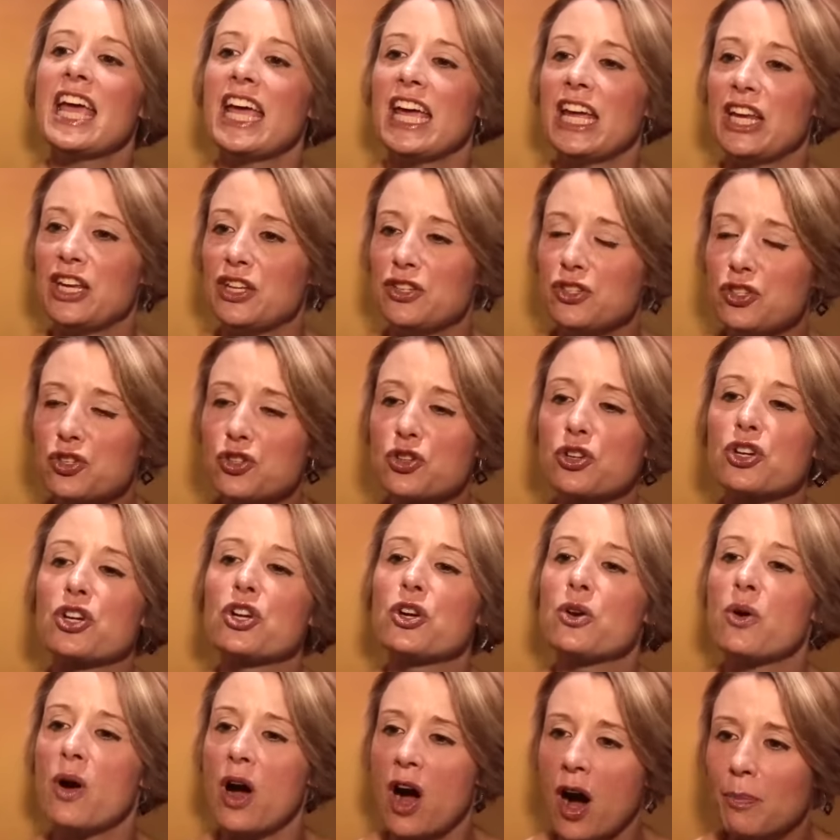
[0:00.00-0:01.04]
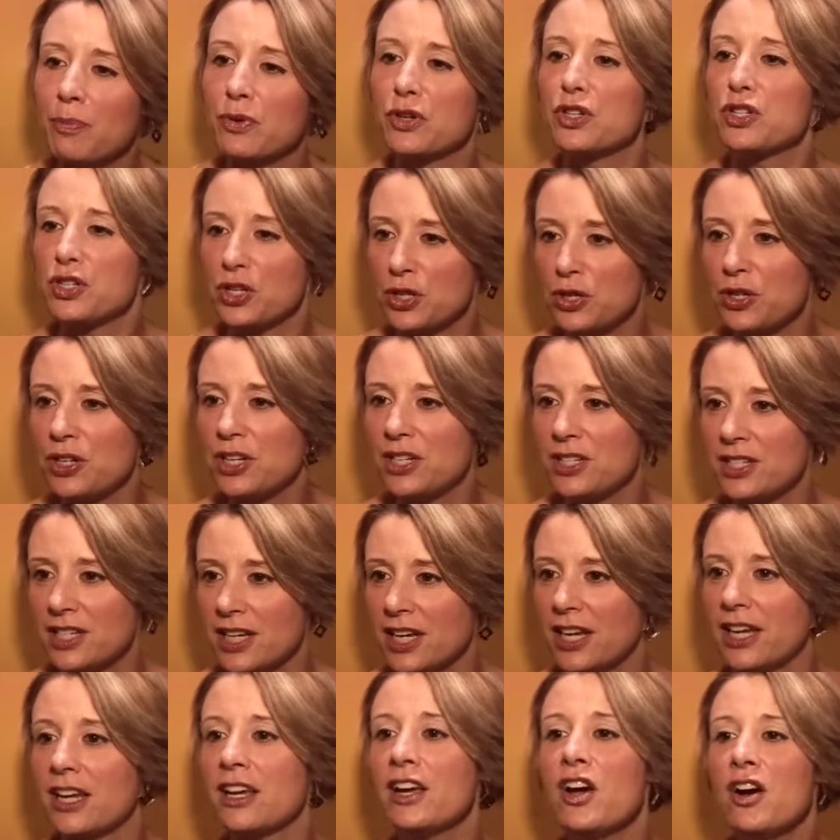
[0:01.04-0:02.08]
It is true
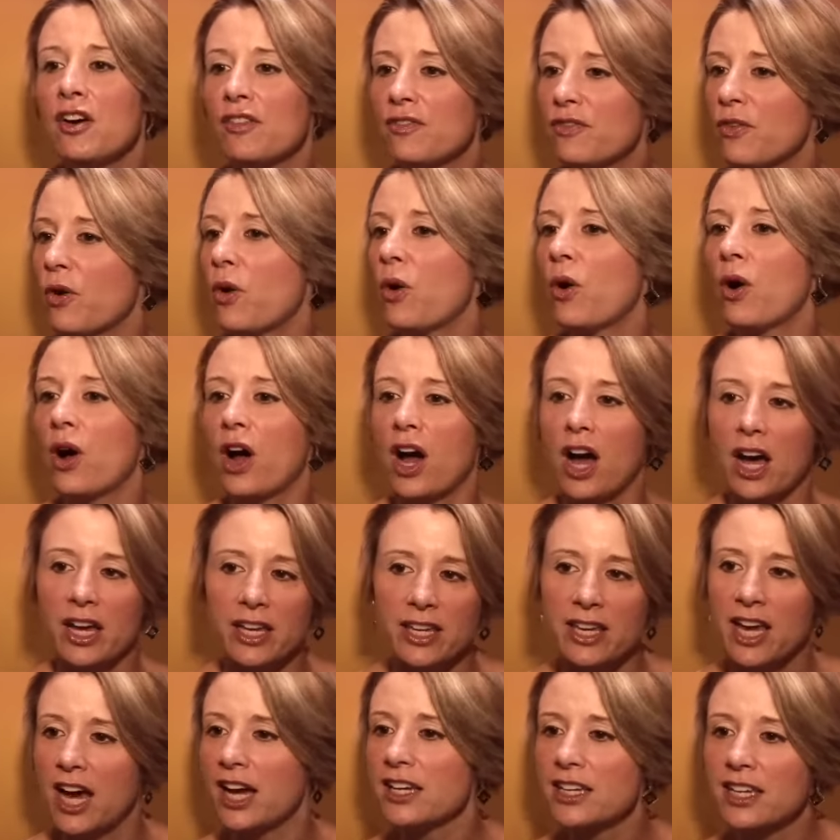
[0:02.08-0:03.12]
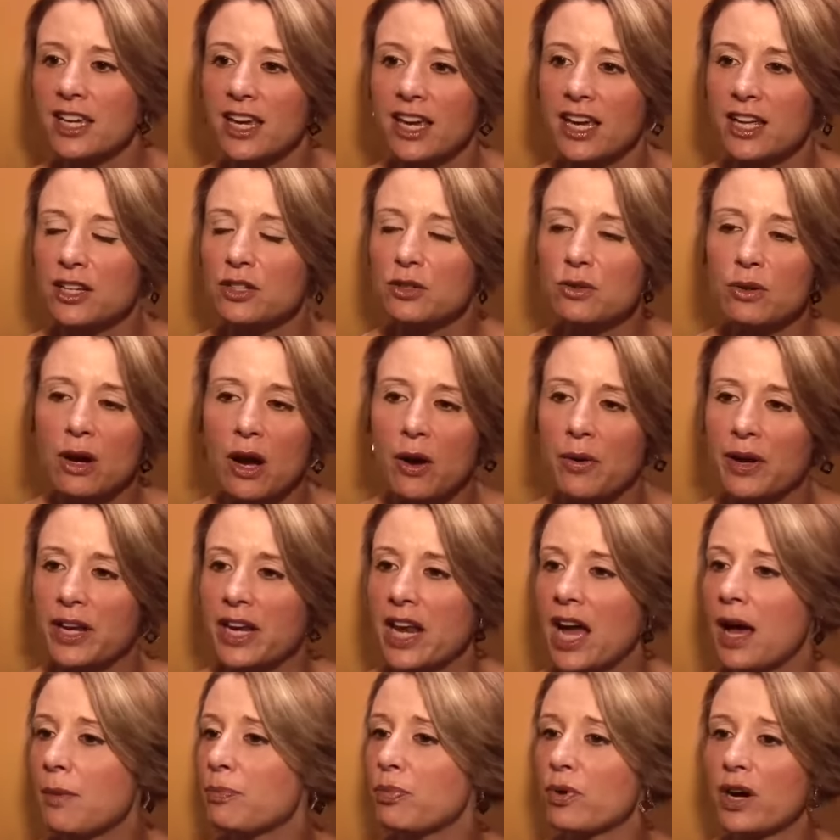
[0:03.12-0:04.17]
opportunity for a young kid growing
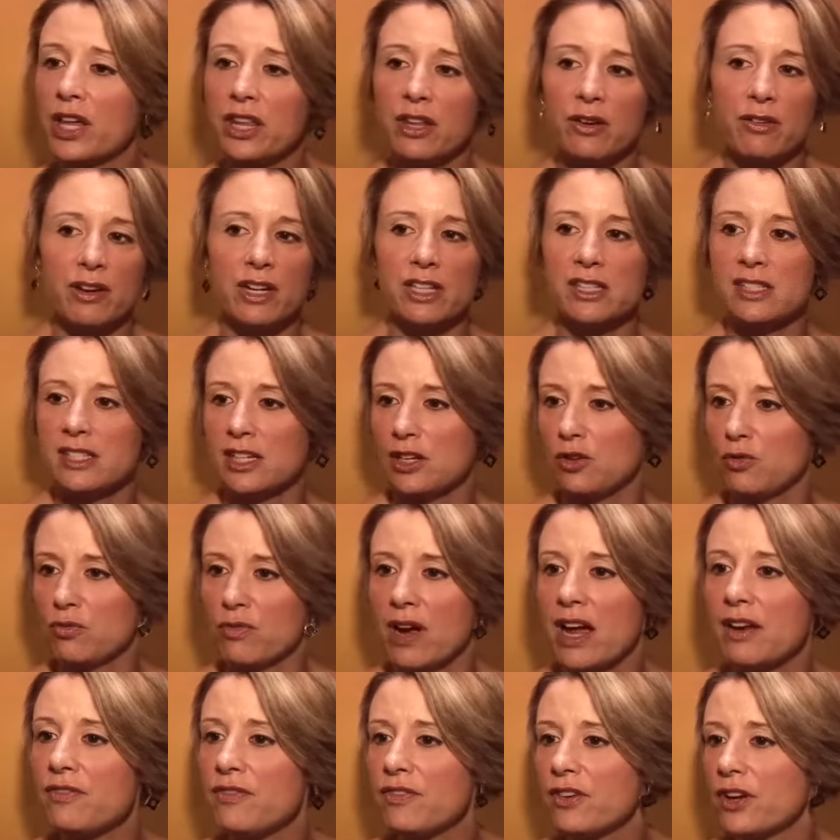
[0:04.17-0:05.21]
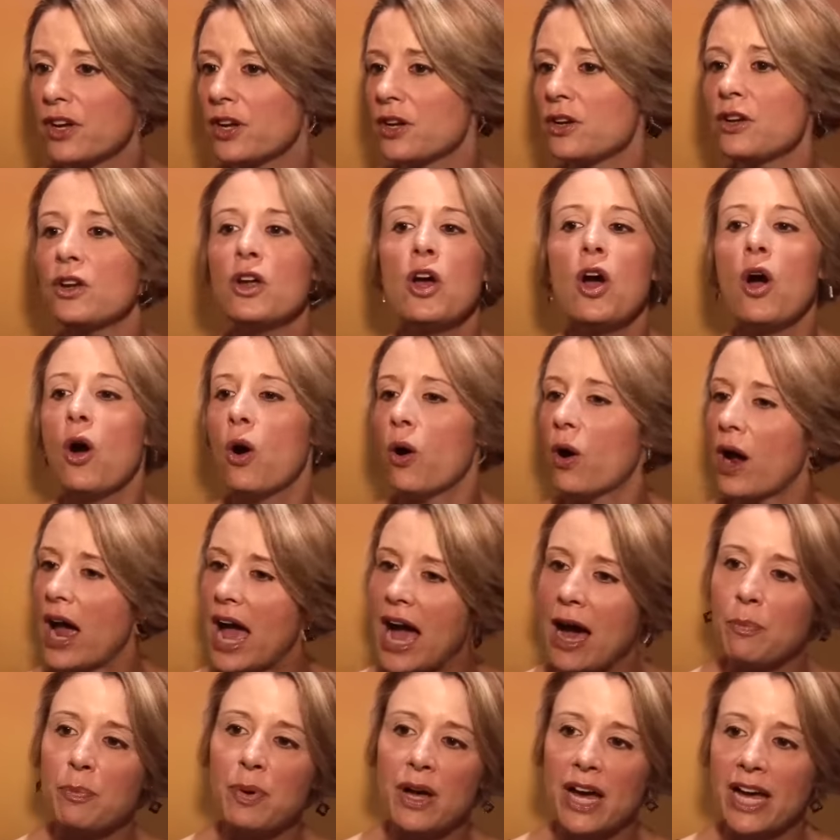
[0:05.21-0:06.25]
up, whether it's in Redfern or
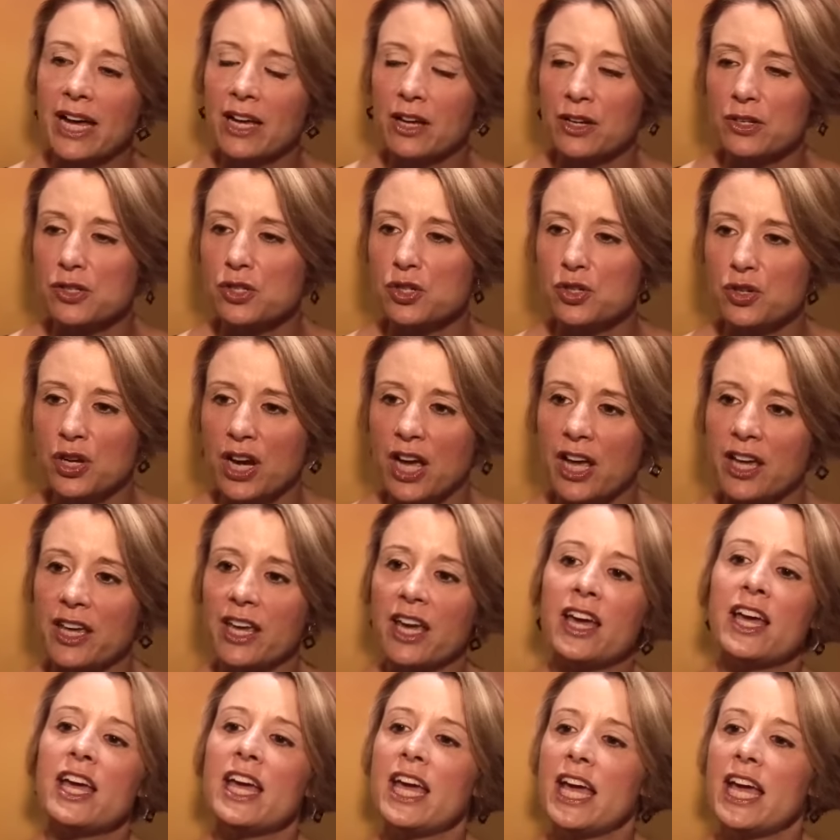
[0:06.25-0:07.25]
Outback Australia.